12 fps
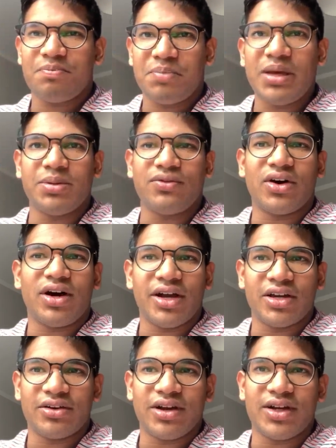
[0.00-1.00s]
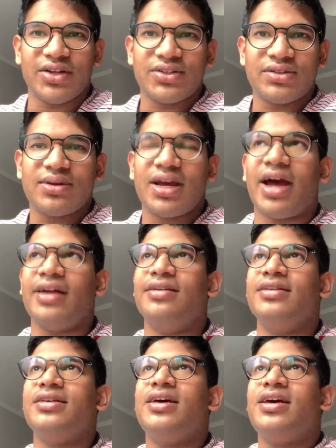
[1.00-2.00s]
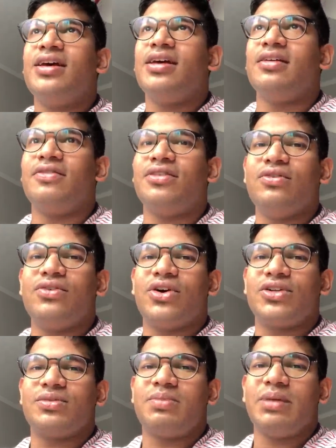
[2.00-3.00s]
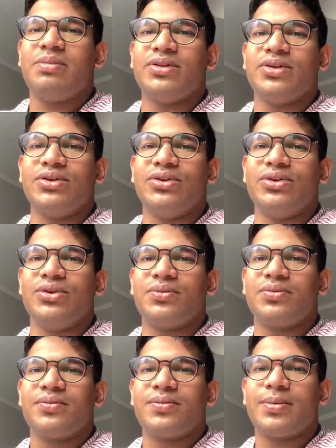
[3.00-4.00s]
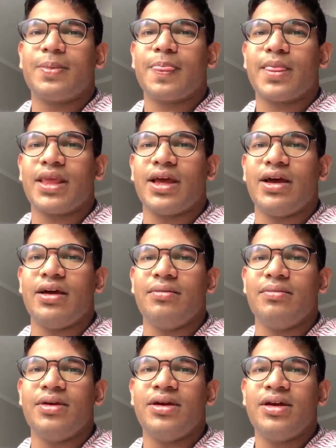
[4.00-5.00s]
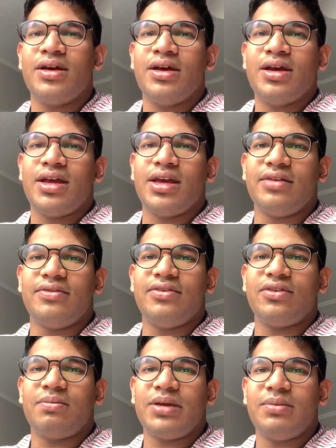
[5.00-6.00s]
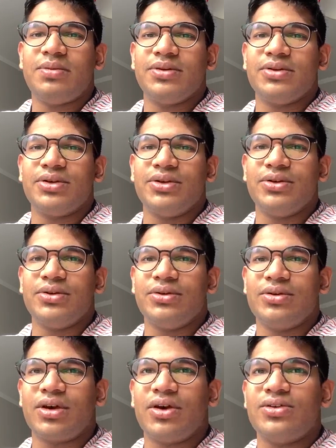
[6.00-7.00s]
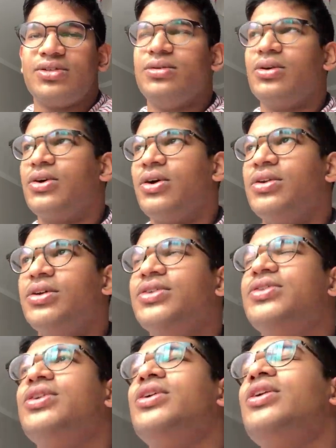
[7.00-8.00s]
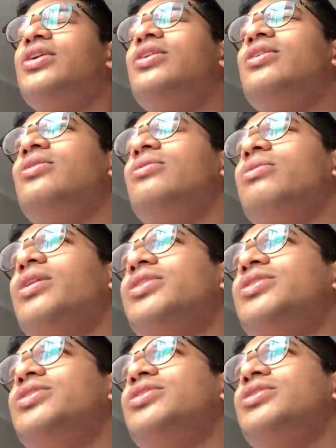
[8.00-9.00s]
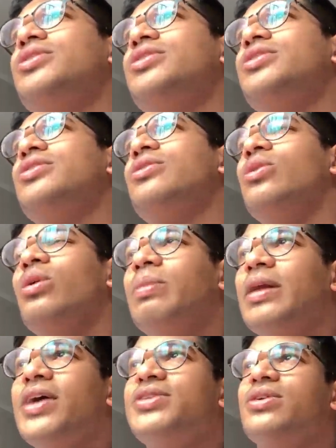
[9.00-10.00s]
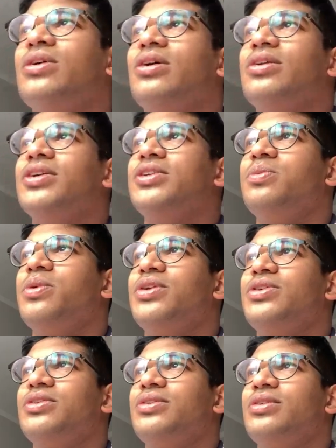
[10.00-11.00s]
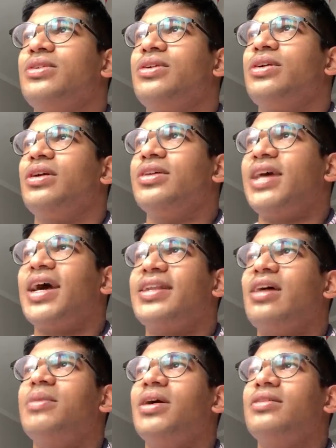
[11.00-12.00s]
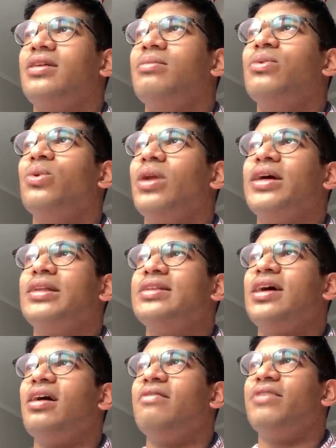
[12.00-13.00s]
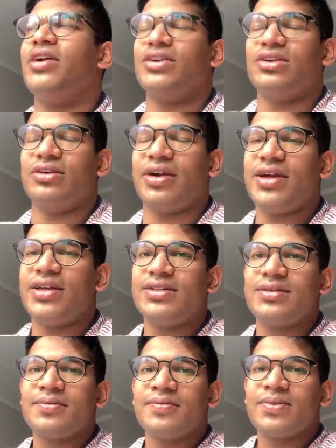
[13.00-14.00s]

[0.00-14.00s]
people who've got high grades. And if you've got people who, um, if you've got people who go to a college, which or apply to a college which is academic, they're more likely to have very good grades.